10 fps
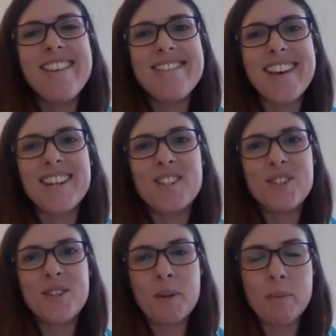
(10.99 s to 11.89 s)
that
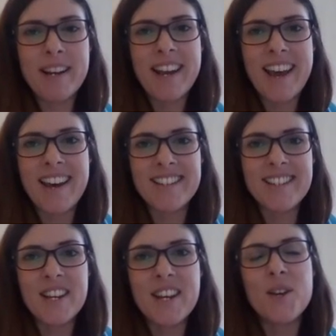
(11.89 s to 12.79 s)
Solomon
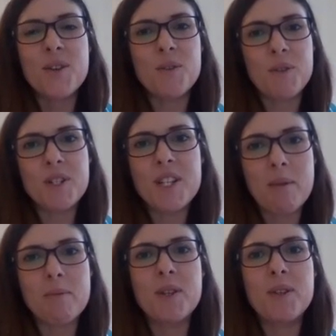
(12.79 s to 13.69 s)
had through
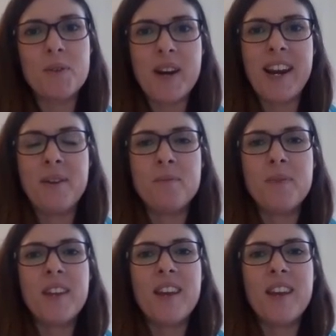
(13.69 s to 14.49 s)
chapter three.